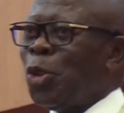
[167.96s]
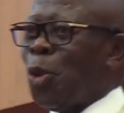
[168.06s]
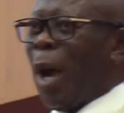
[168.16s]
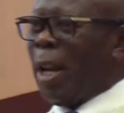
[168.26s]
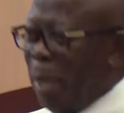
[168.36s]

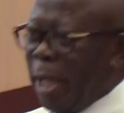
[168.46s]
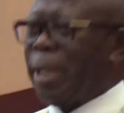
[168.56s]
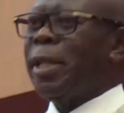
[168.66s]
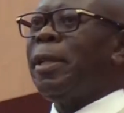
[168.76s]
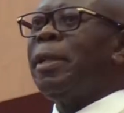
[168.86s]
to
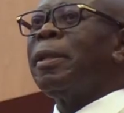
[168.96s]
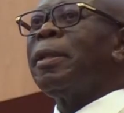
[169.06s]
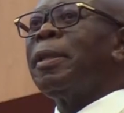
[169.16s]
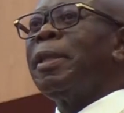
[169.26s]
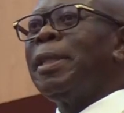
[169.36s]
admit
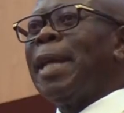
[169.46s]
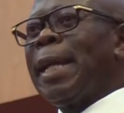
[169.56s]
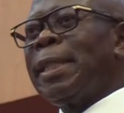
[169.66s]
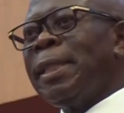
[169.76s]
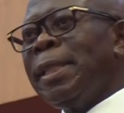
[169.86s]

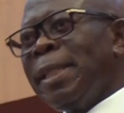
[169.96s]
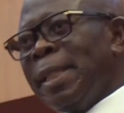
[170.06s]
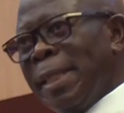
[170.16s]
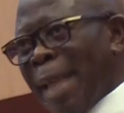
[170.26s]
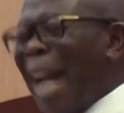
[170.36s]
that
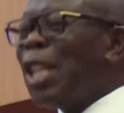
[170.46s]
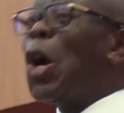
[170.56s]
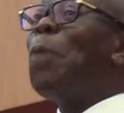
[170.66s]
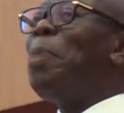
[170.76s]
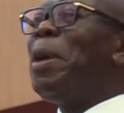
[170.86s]
that
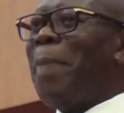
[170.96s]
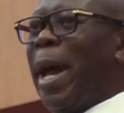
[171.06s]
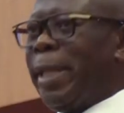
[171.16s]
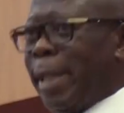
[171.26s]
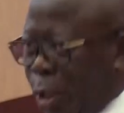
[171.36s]
not being
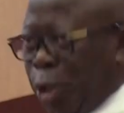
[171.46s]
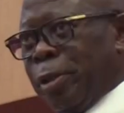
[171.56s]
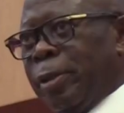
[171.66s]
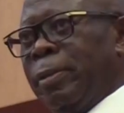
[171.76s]
my intention,